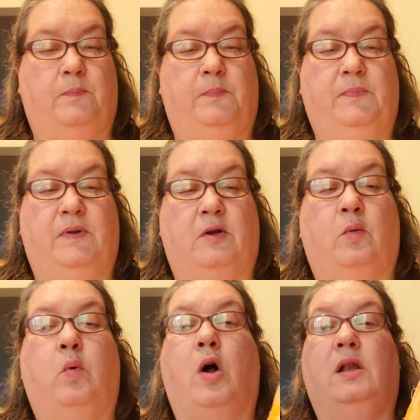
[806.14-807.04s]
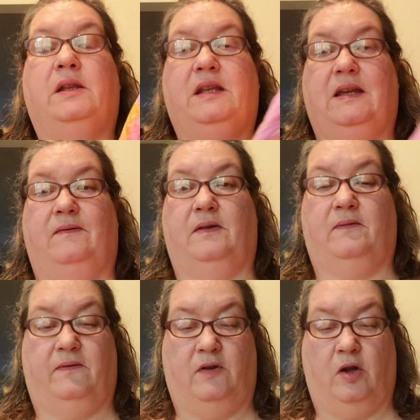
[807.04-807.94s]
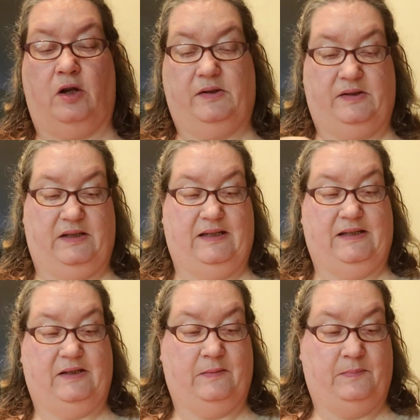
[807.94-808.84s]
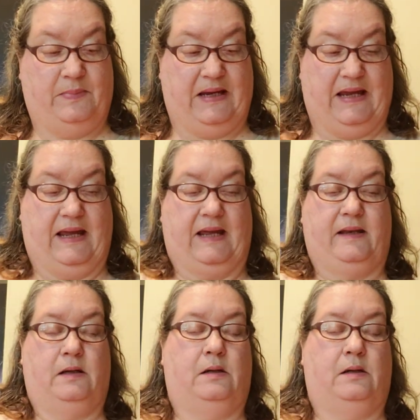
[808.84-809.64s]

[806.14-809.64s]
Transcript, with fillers: the quality of the floss is bad.